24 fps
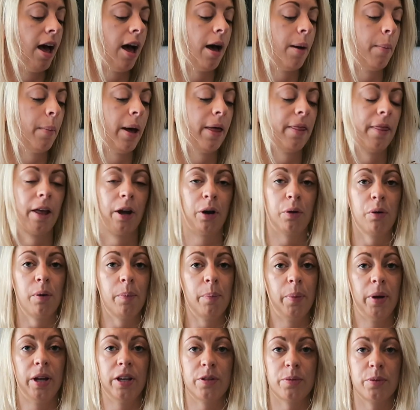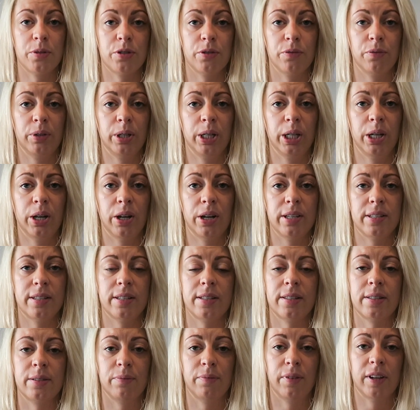um, and their crumpets, which are really nice.
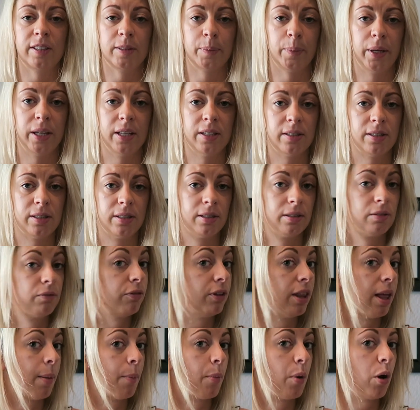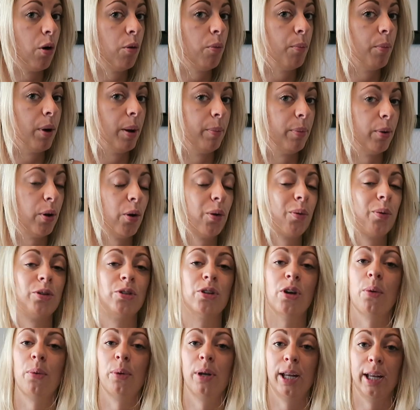There's some recipes for them on my blog,
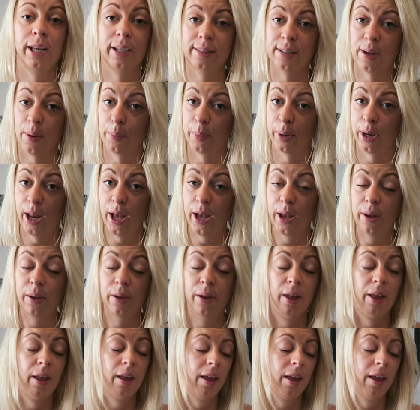which I will link down below.